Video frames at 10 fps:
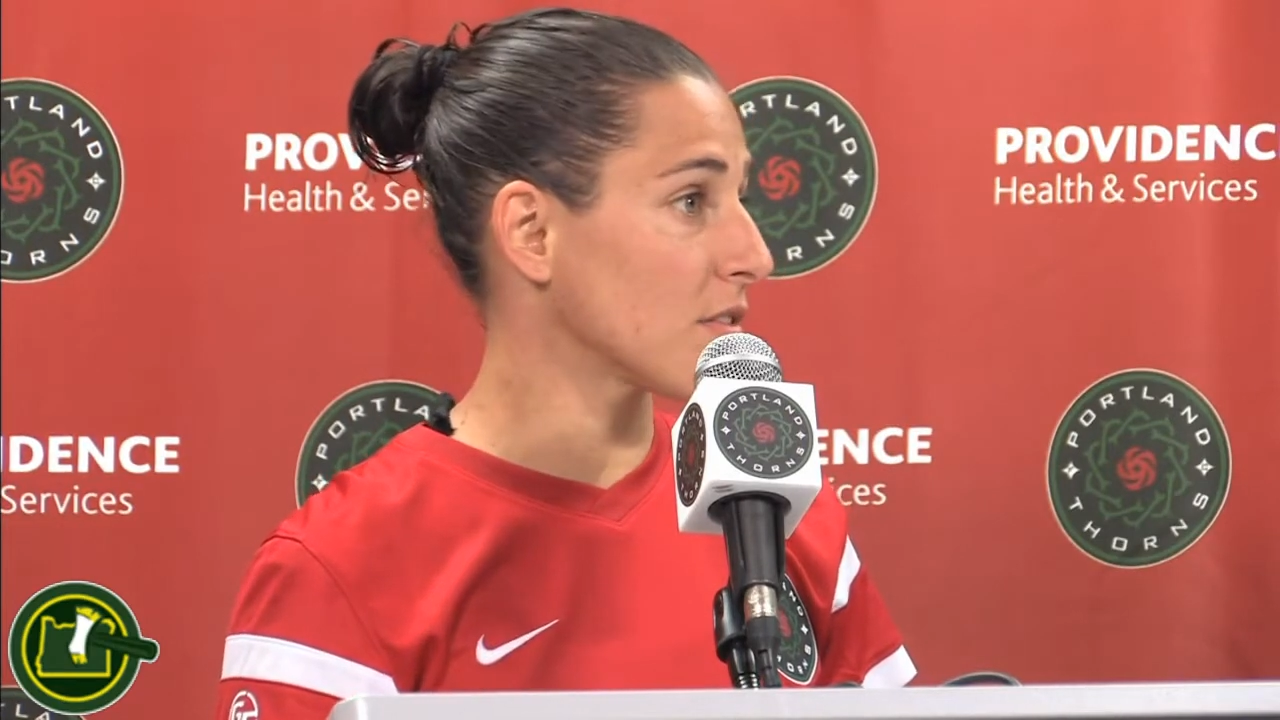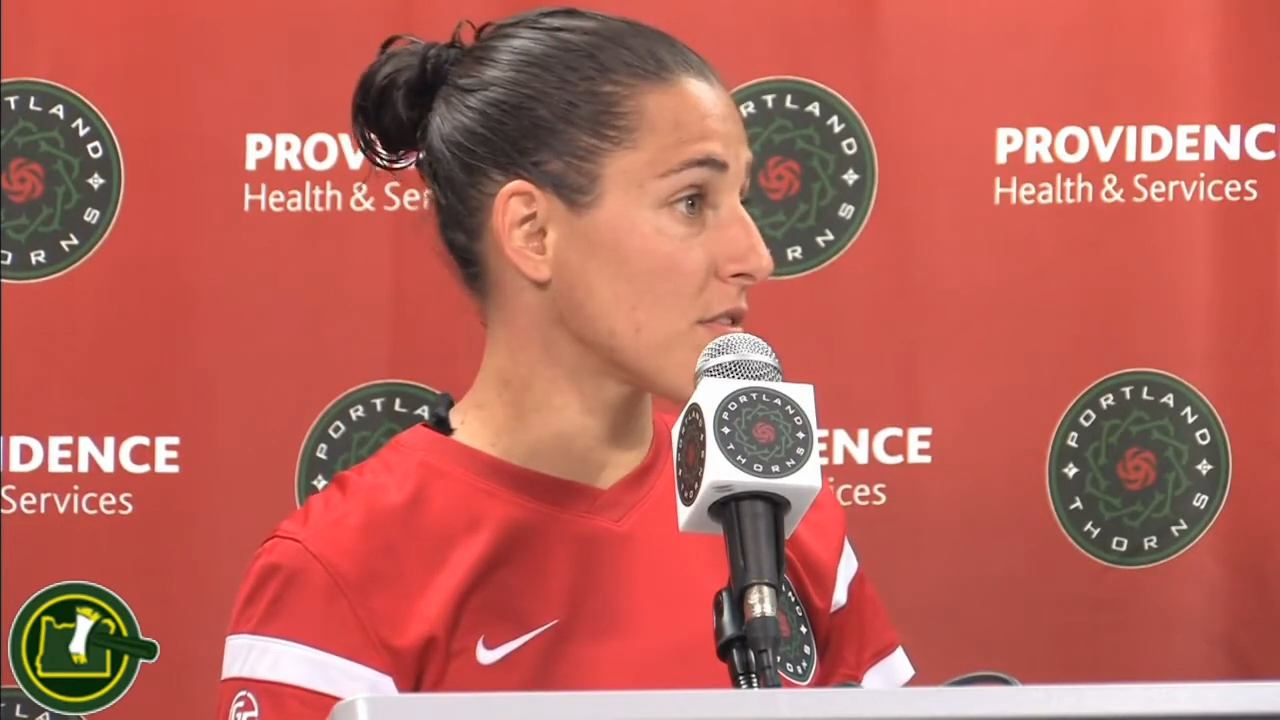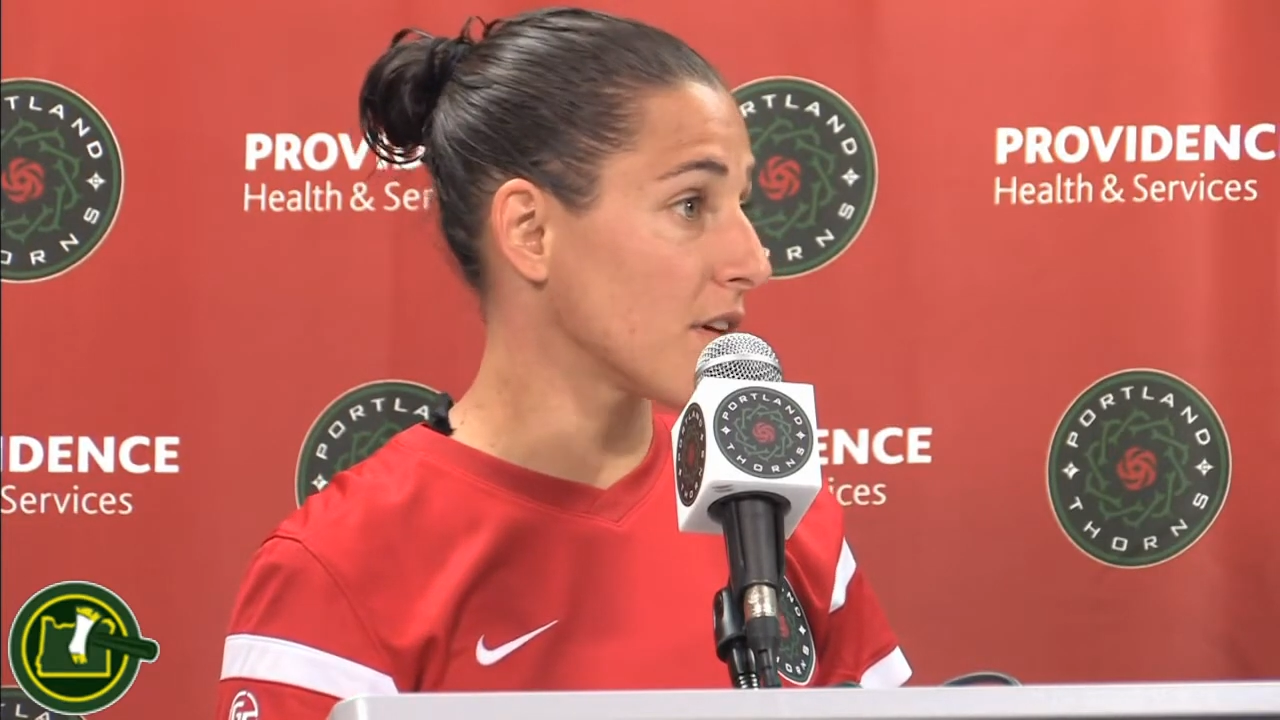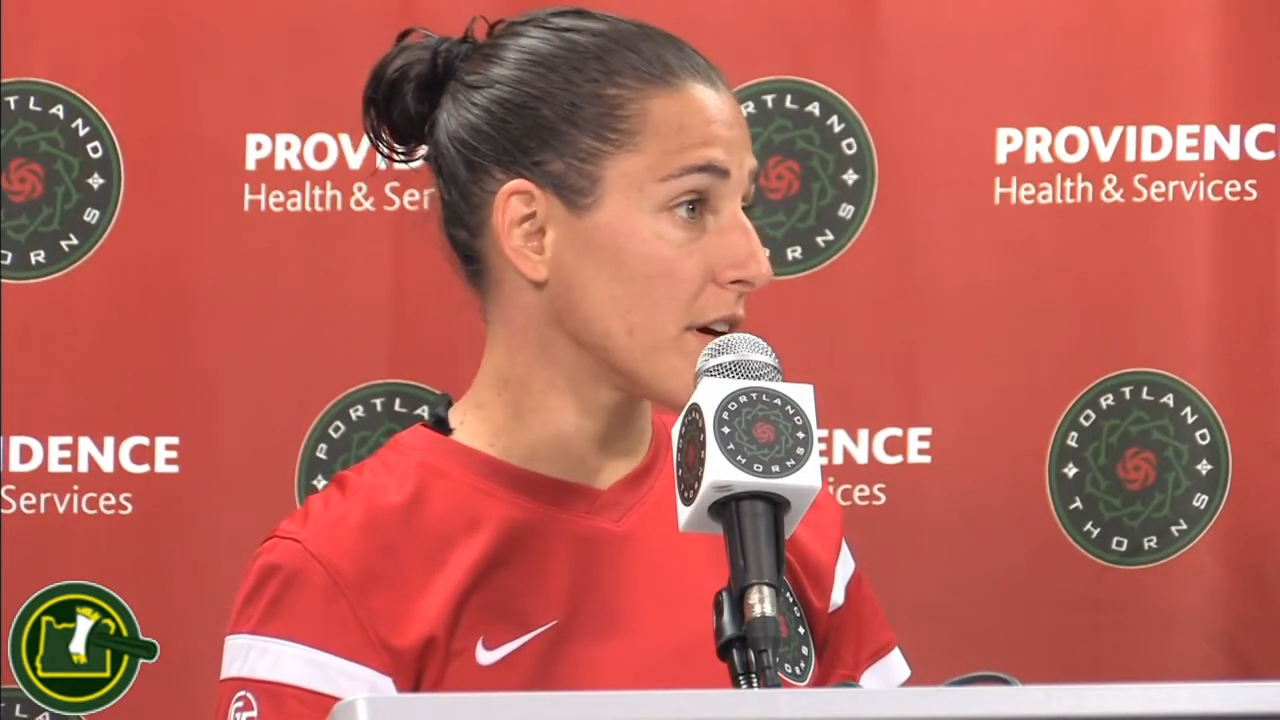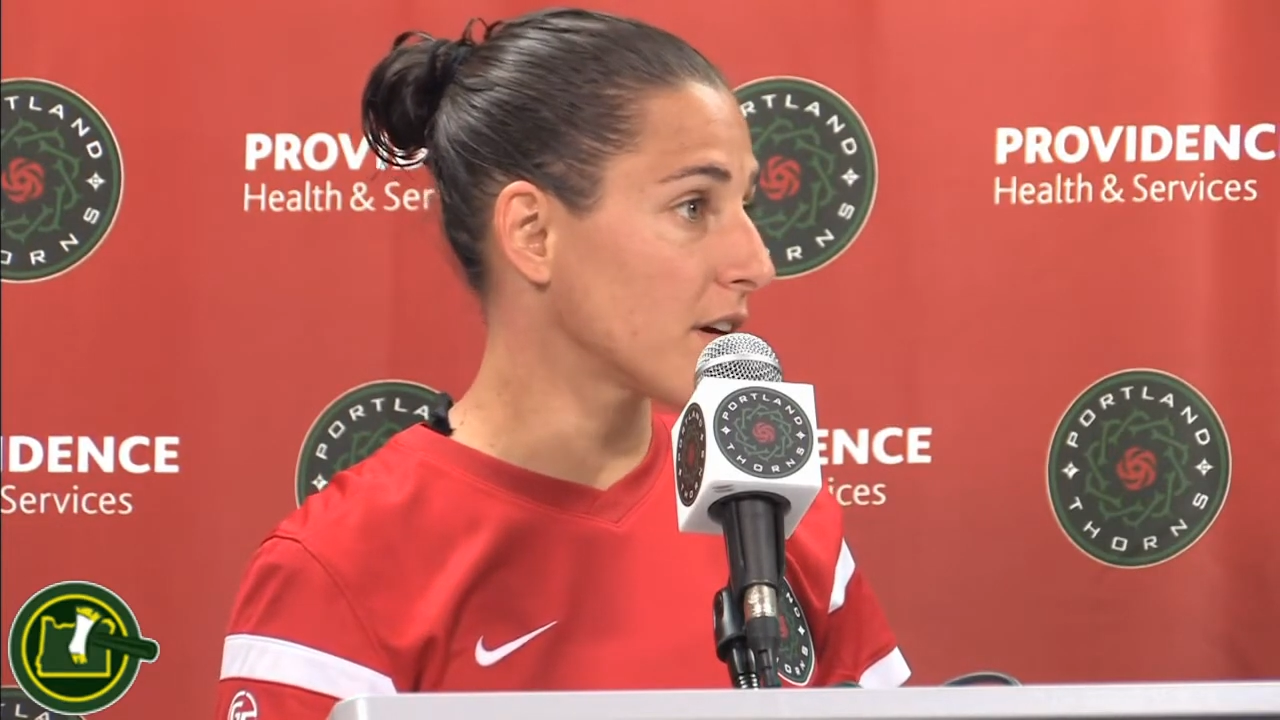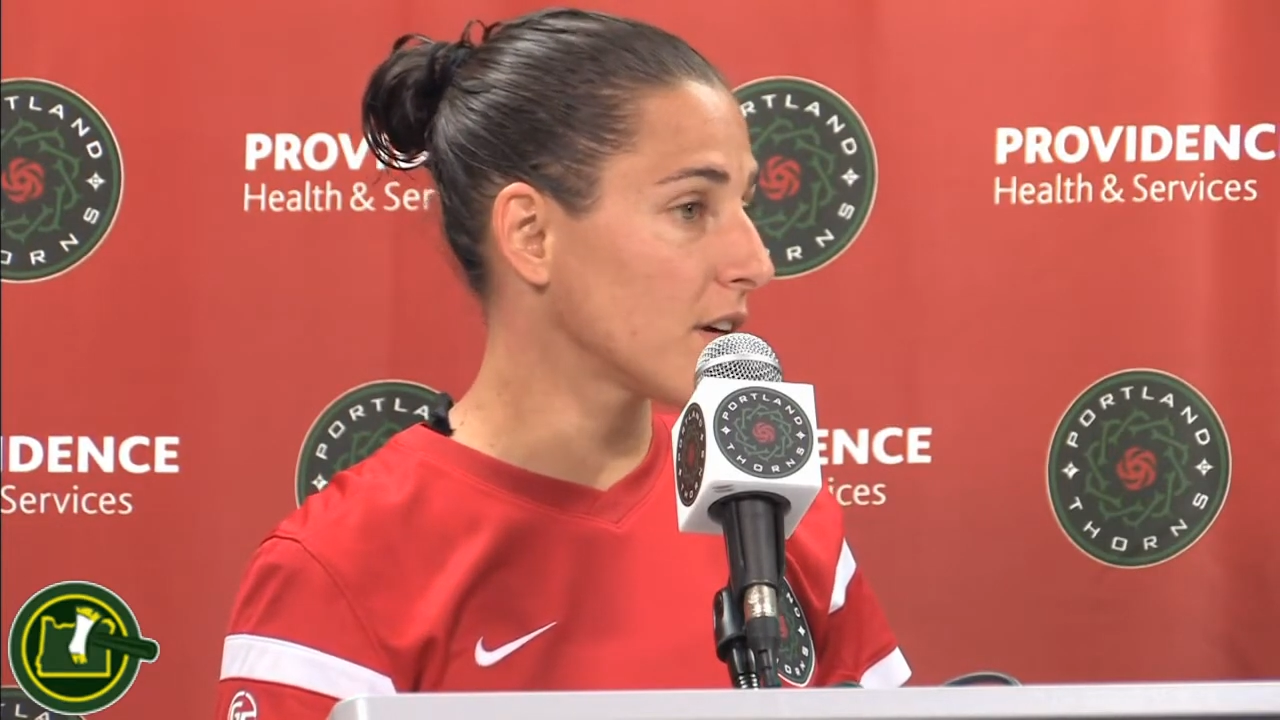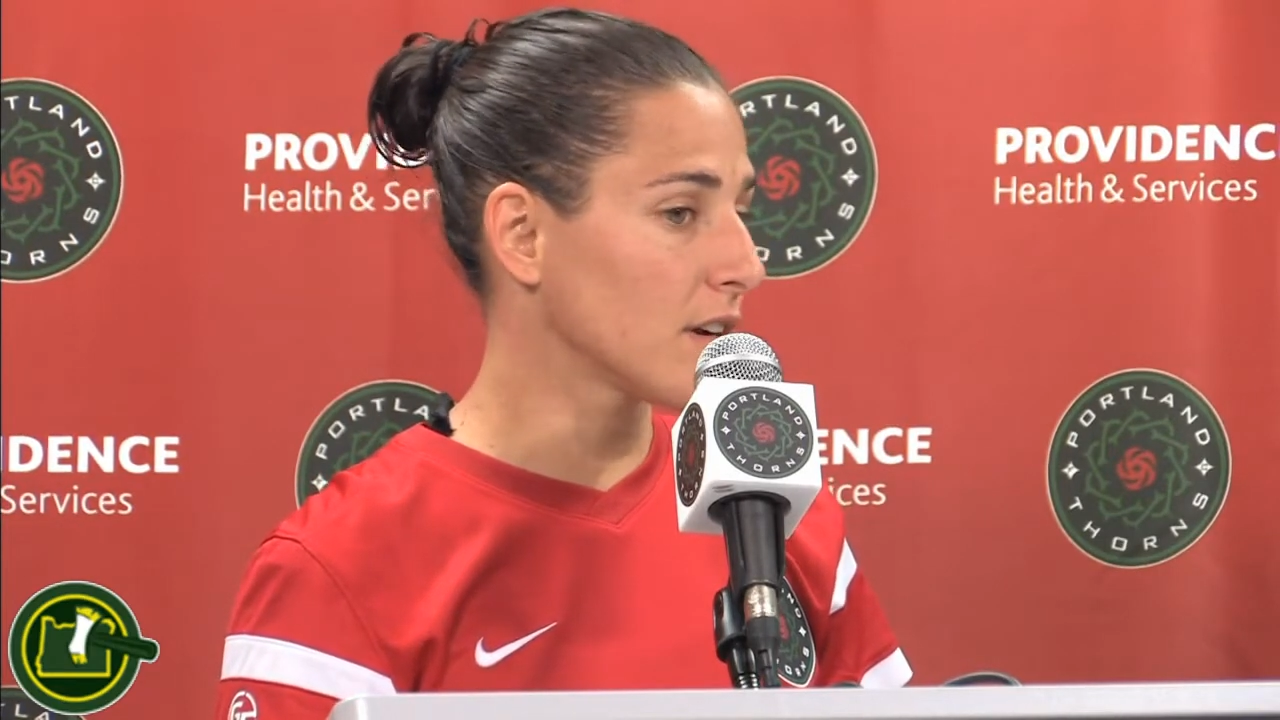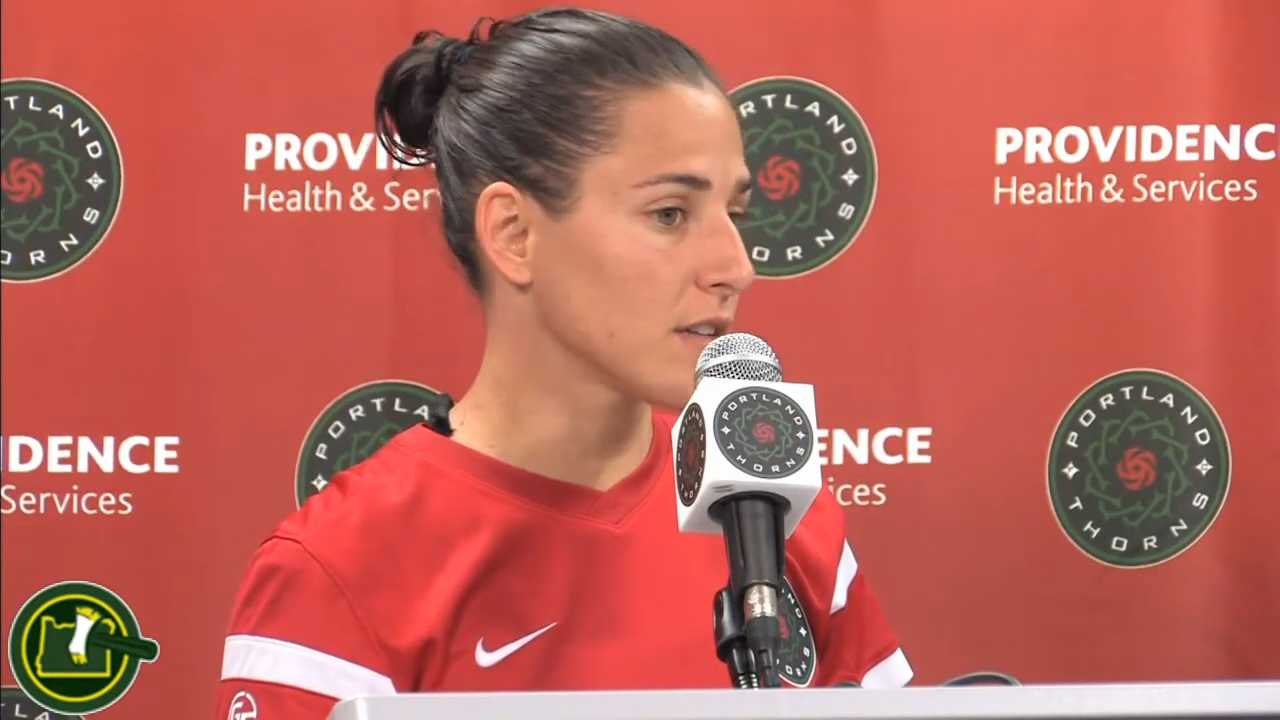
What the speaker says: third.